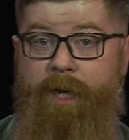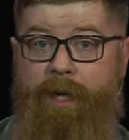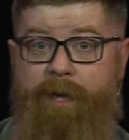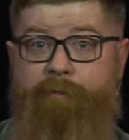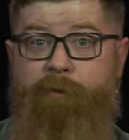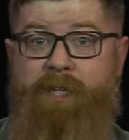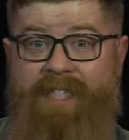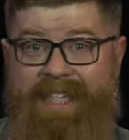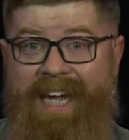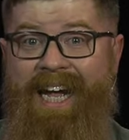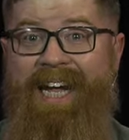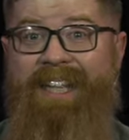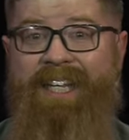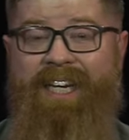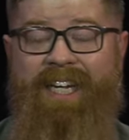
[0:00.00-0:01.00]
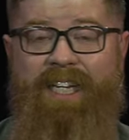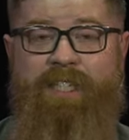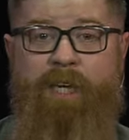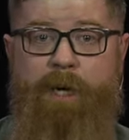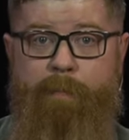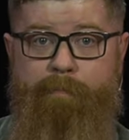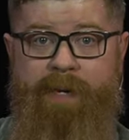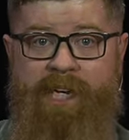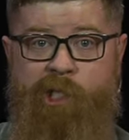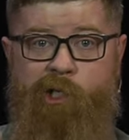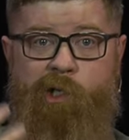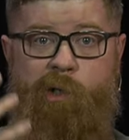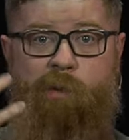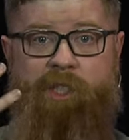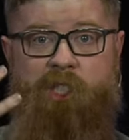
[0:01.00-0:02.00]
If we say that his
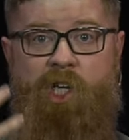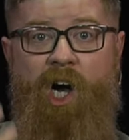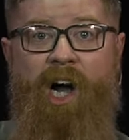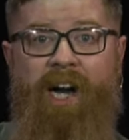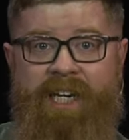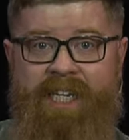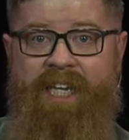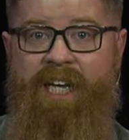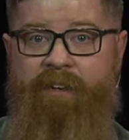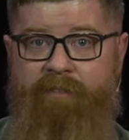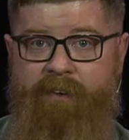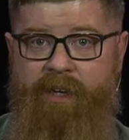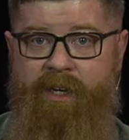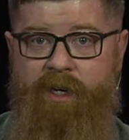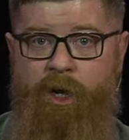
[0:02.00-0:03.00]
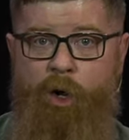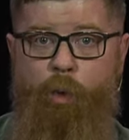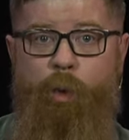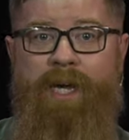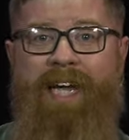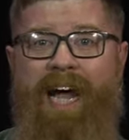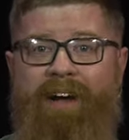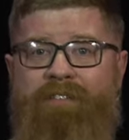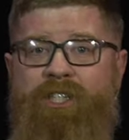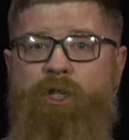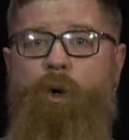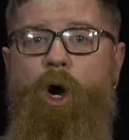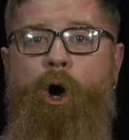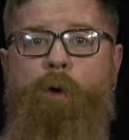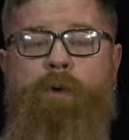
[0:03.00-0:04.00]
ministry was God given, we have to
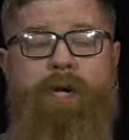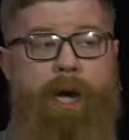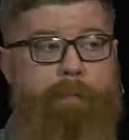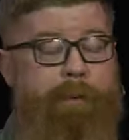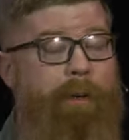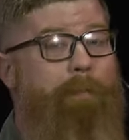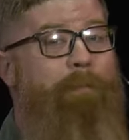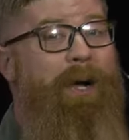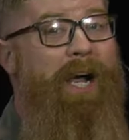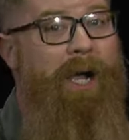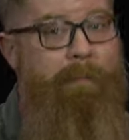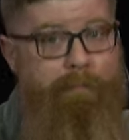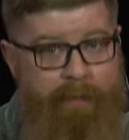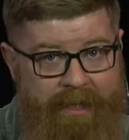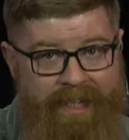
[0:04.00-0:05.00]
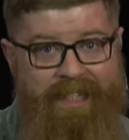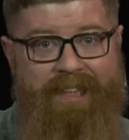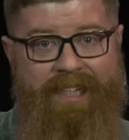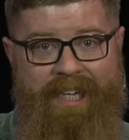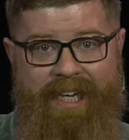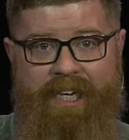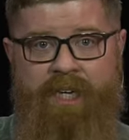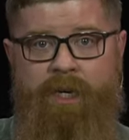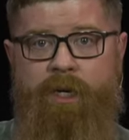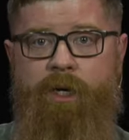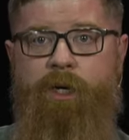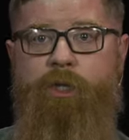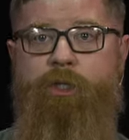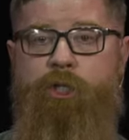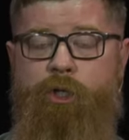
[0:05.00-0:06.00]
own up publicly
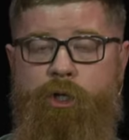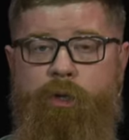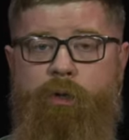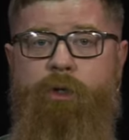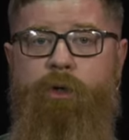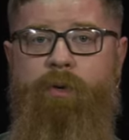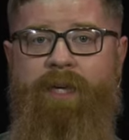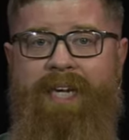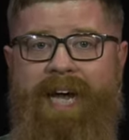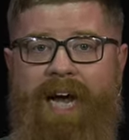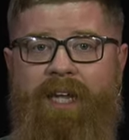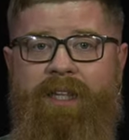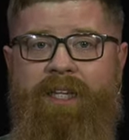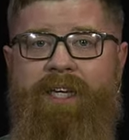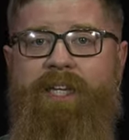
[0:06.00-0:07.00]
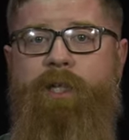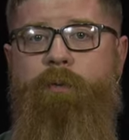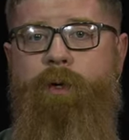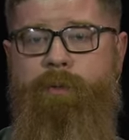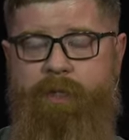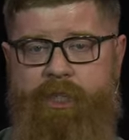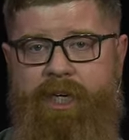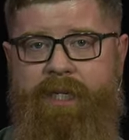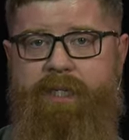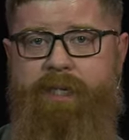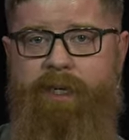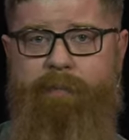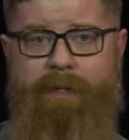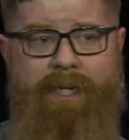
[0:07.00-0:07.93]
to the reality that we rejected him.